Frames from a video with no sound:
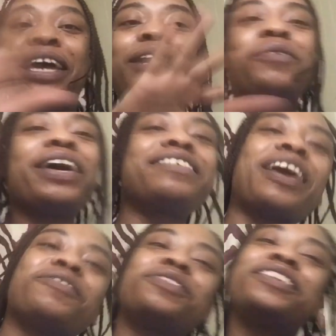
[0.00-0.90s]
But
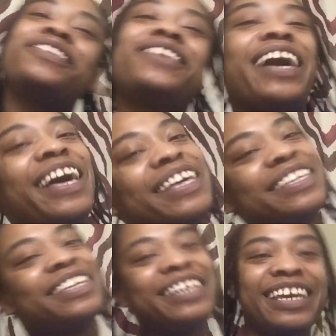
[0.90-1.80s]
anyways, I will see you guys
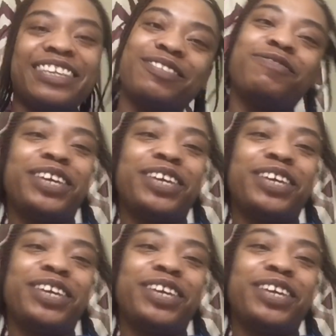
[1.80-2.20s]
in the next